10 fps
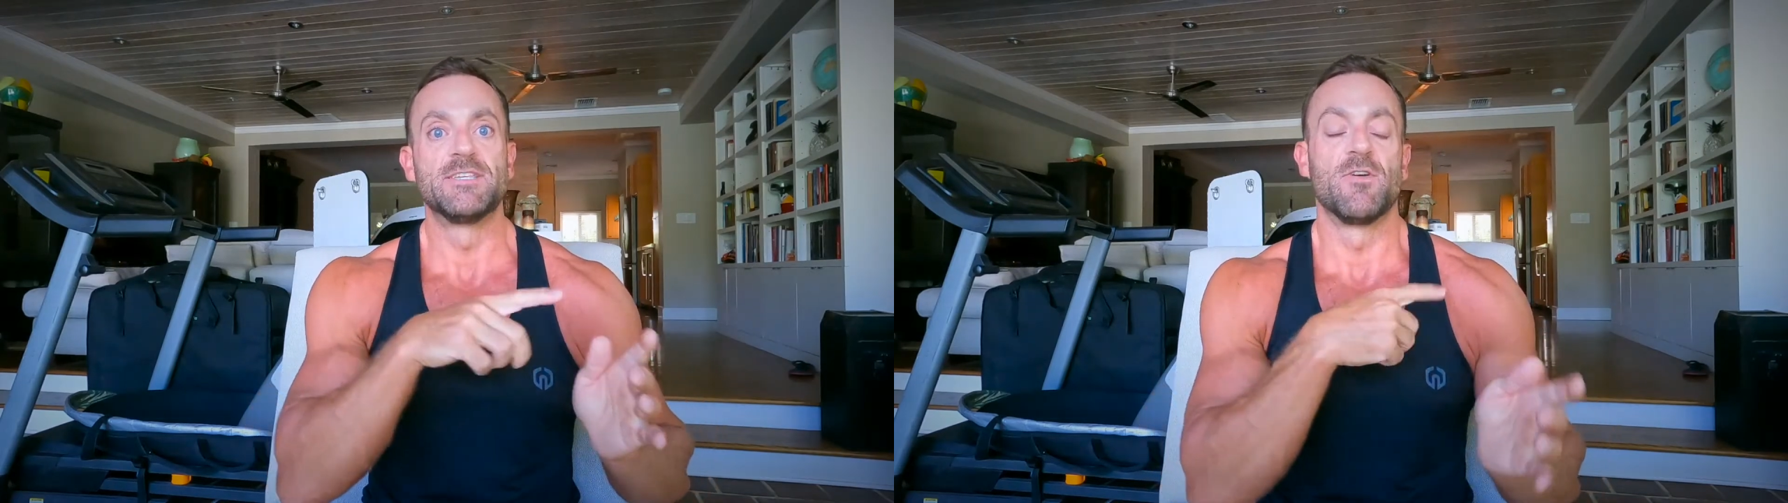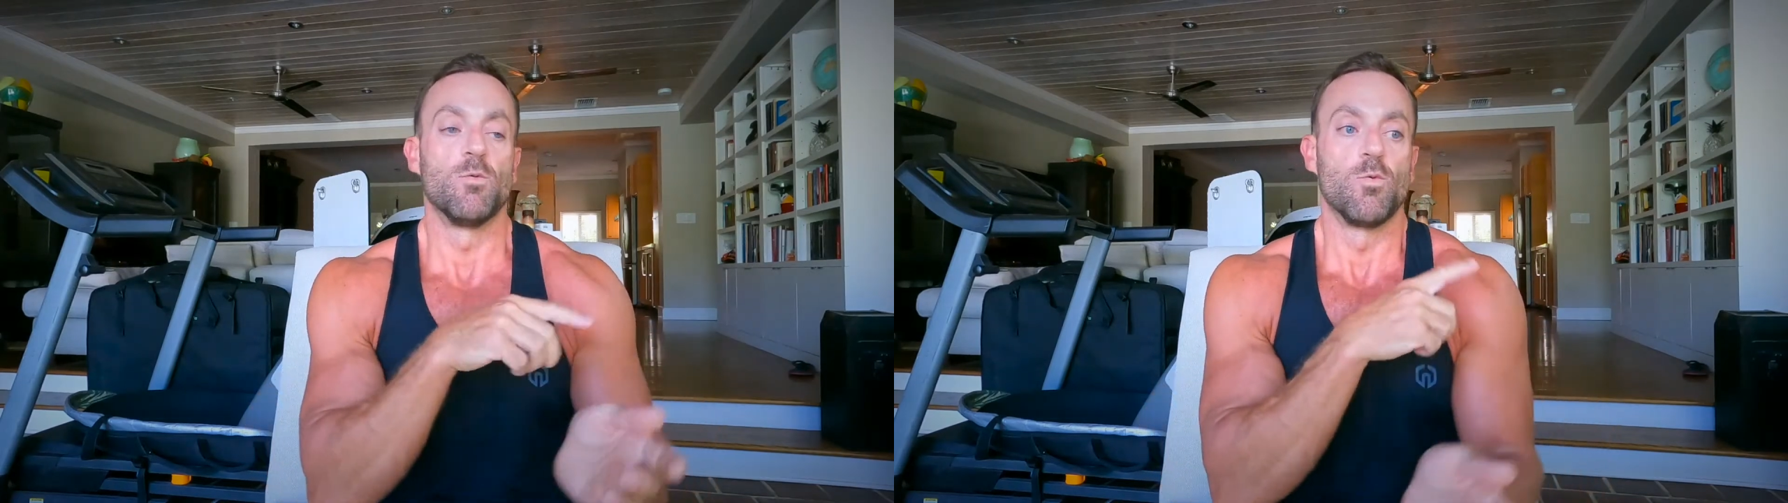
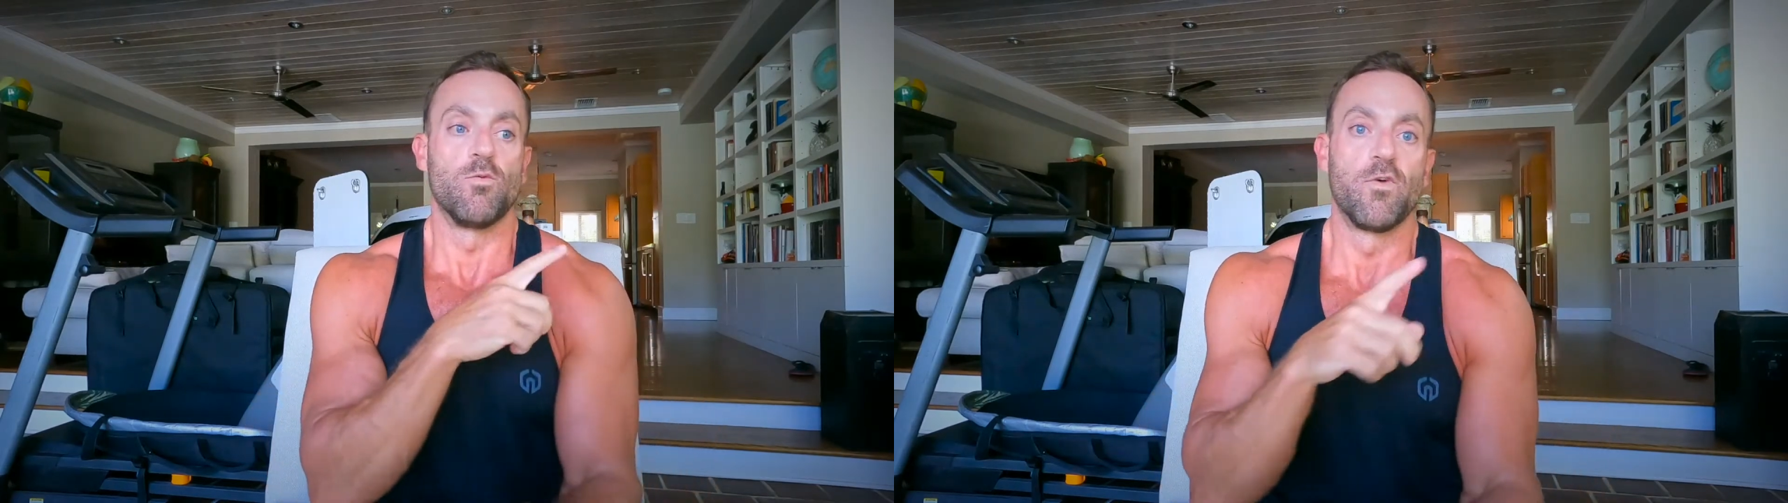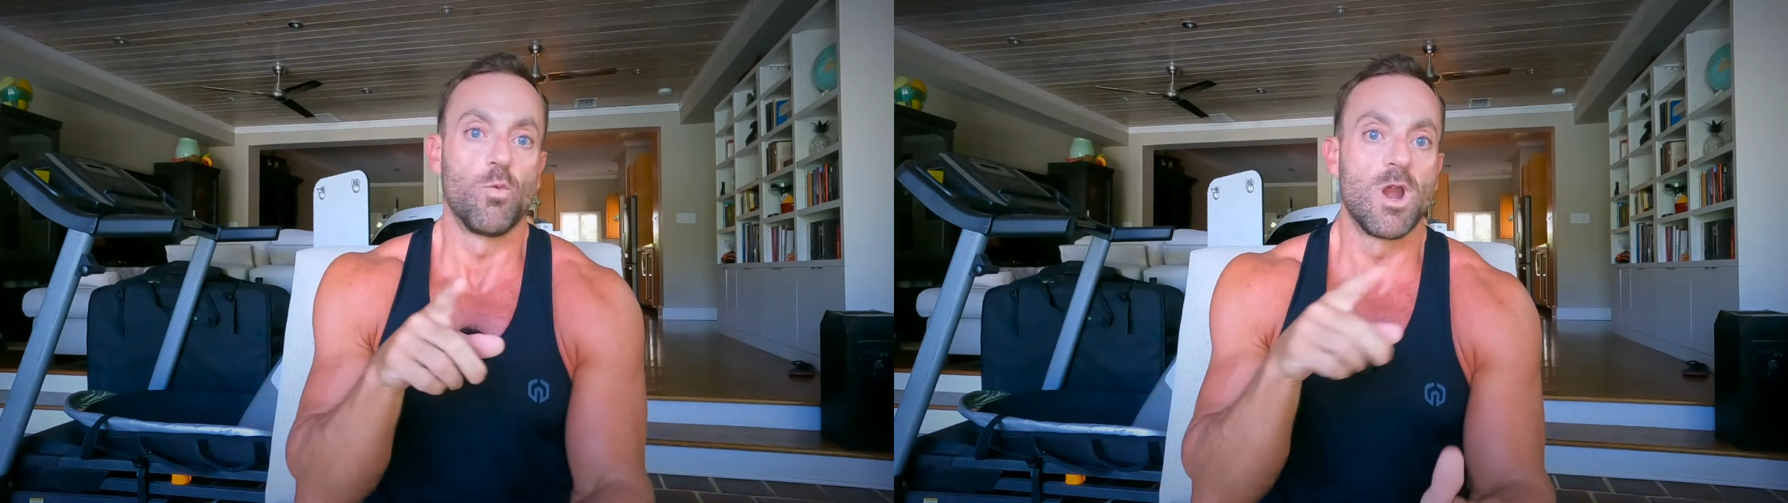
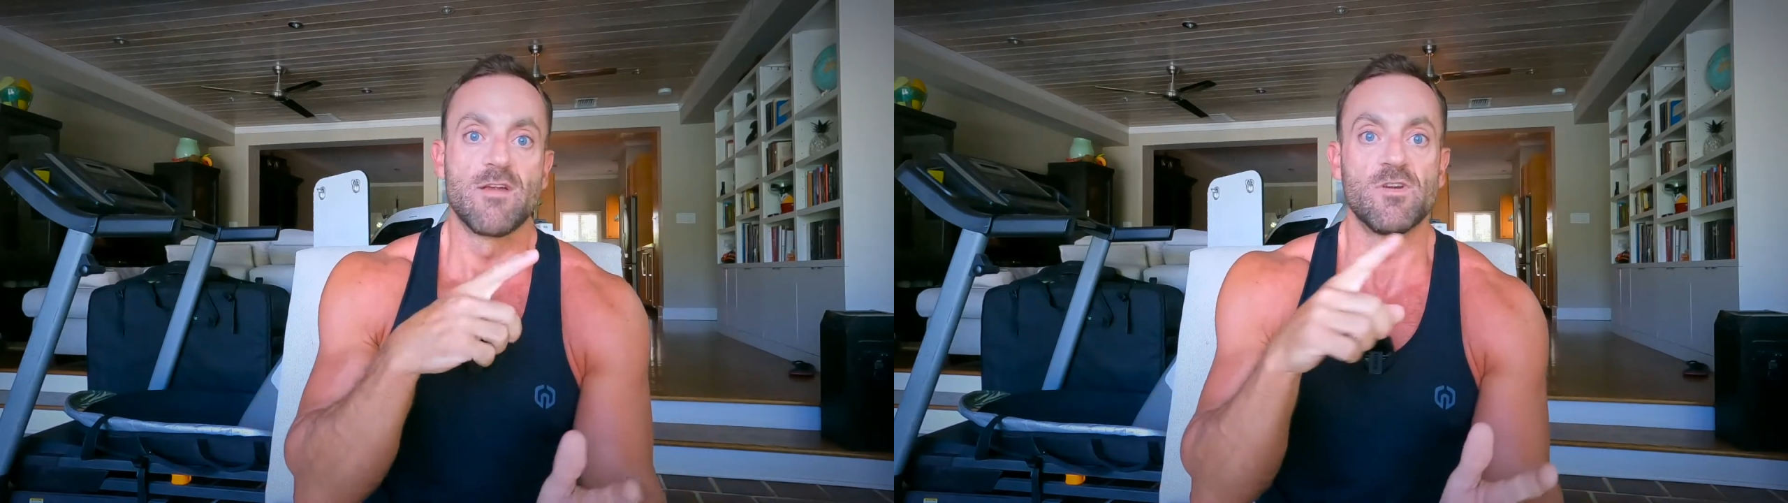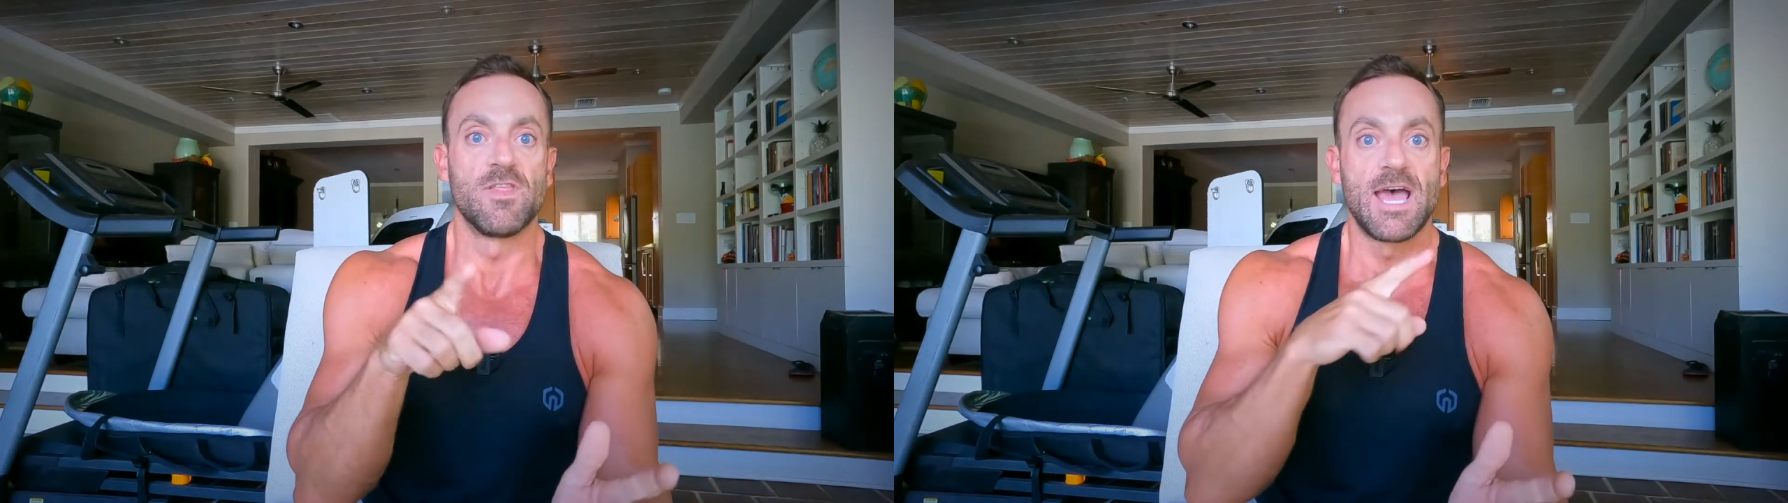for
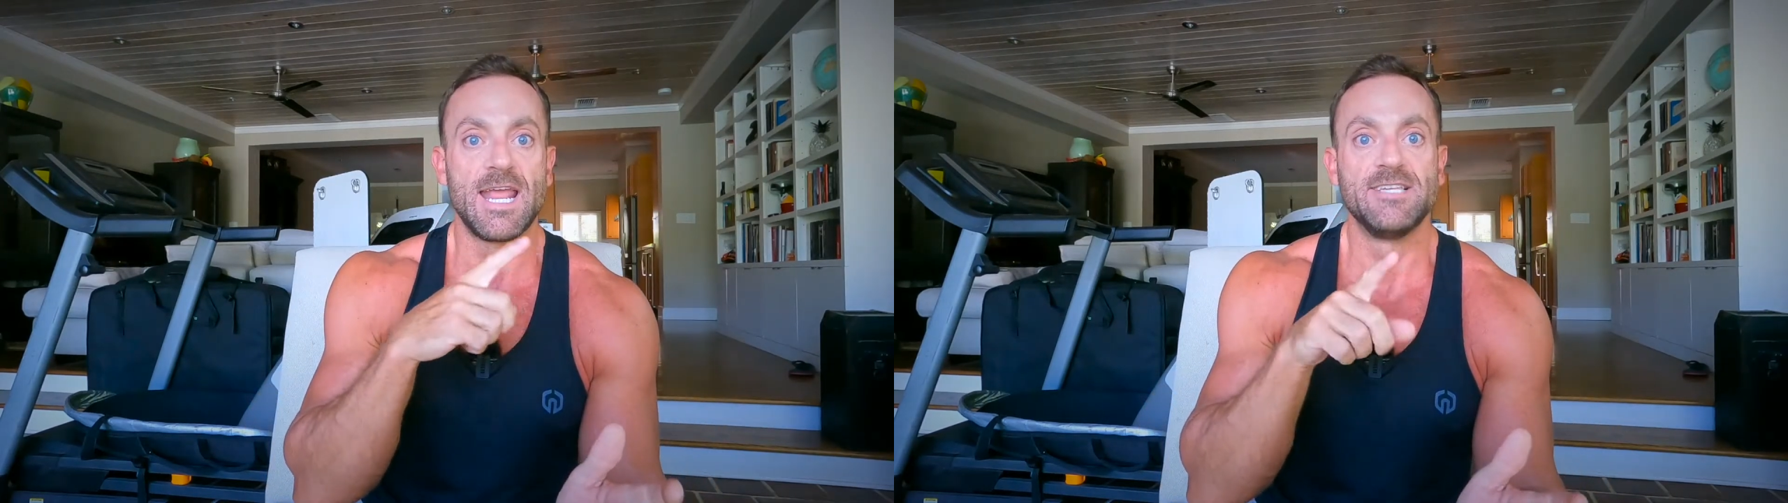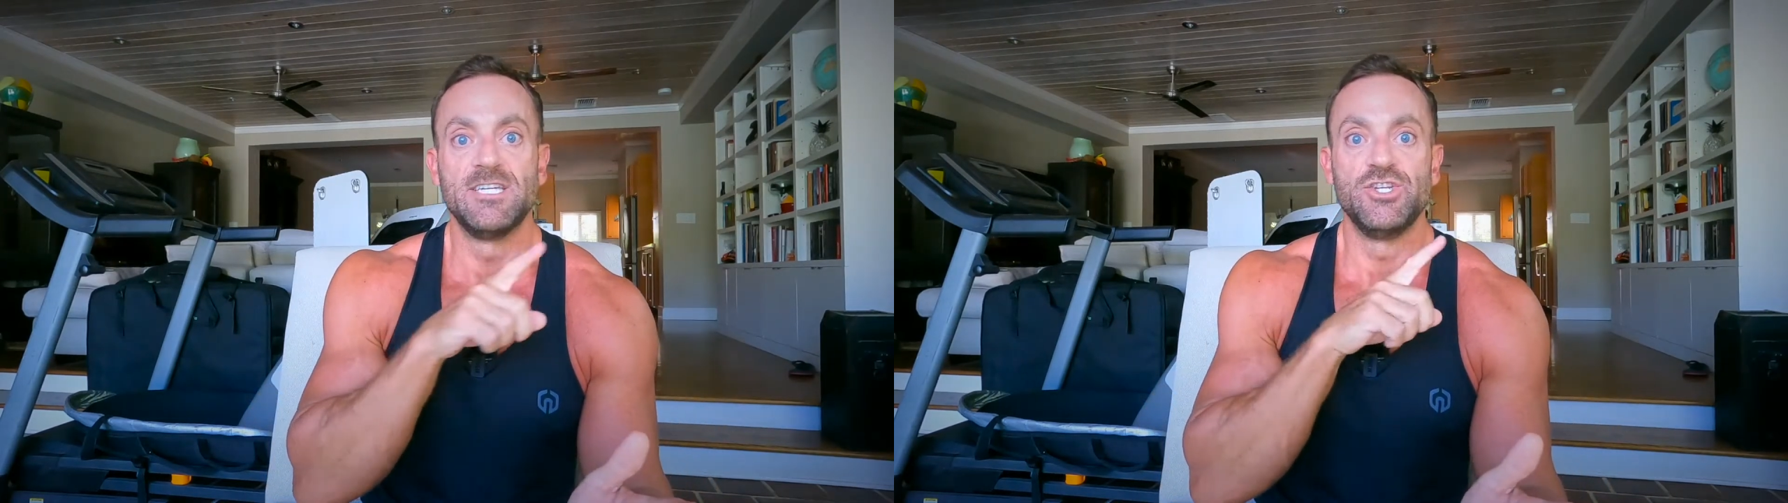wherever that
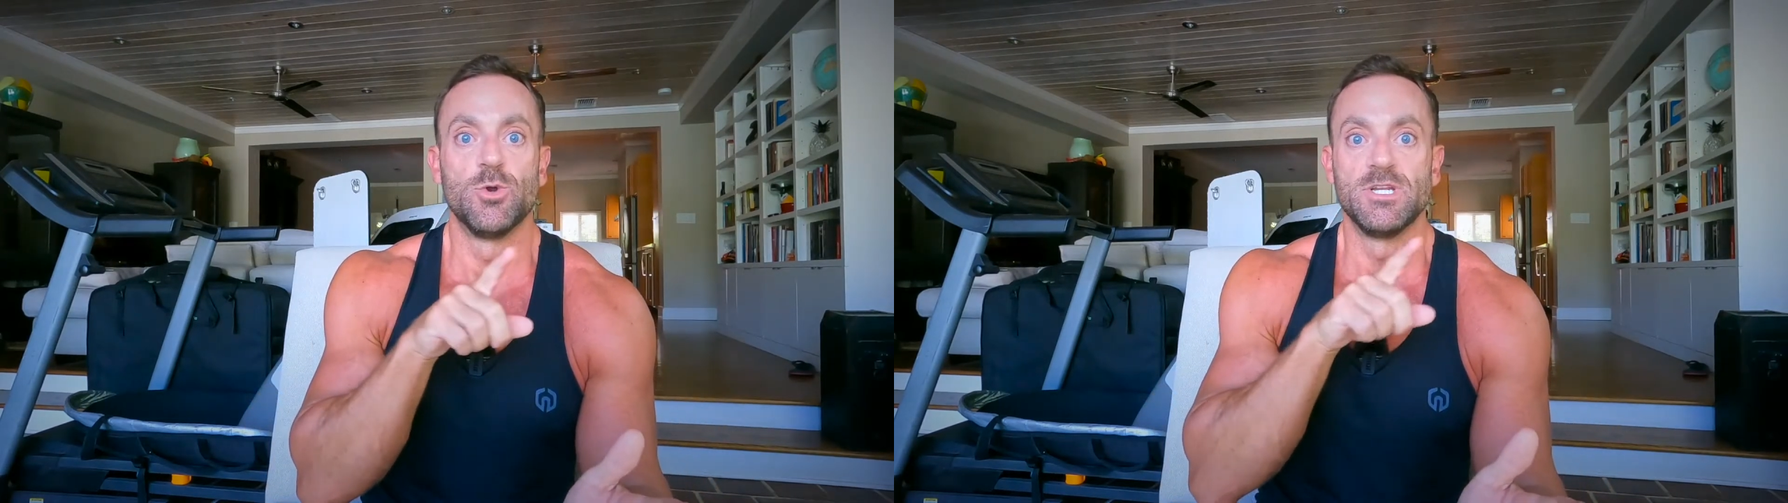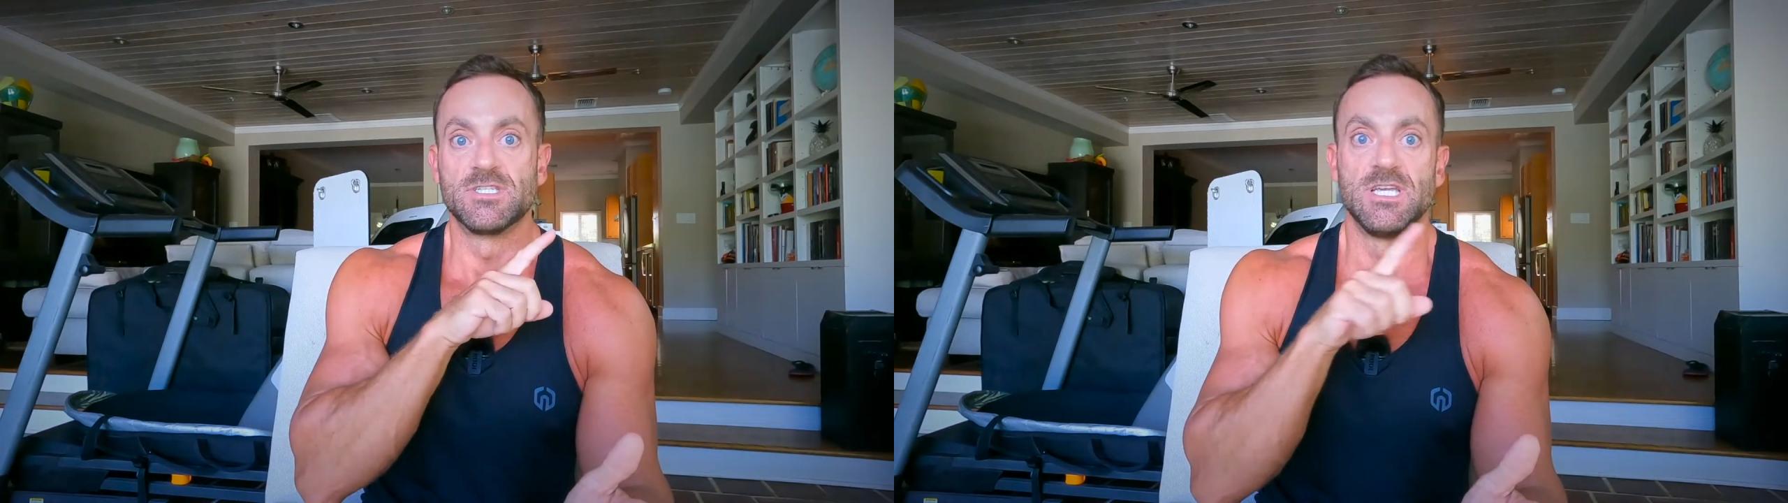AC
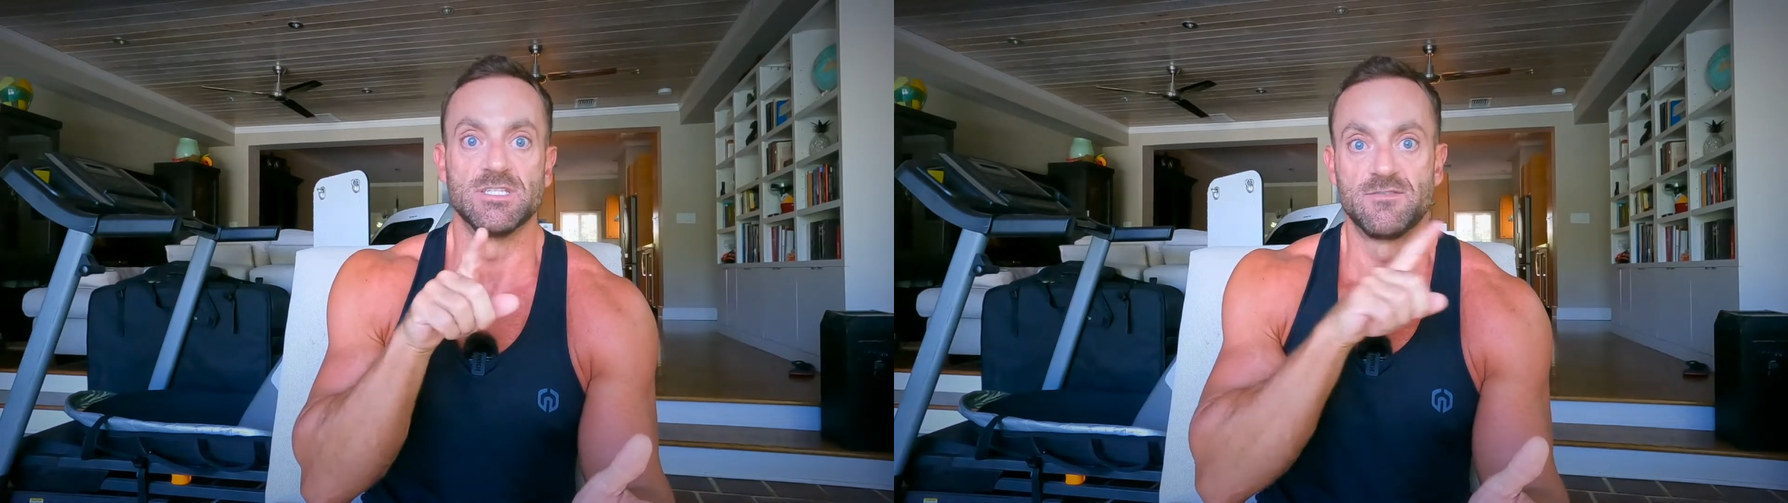joint is